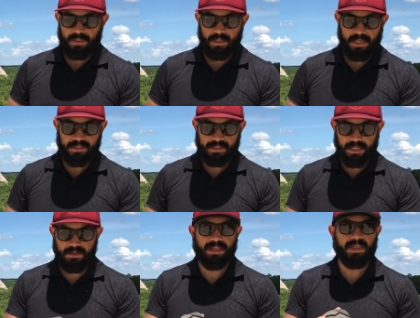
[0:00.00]
It has
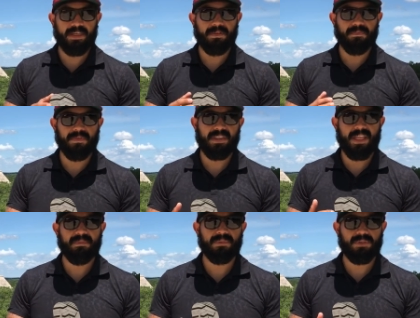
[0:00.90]
kind of like a
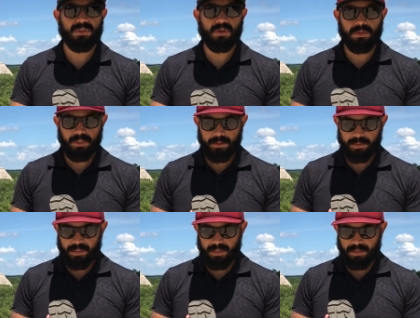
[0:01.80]
Vietnam jungle era.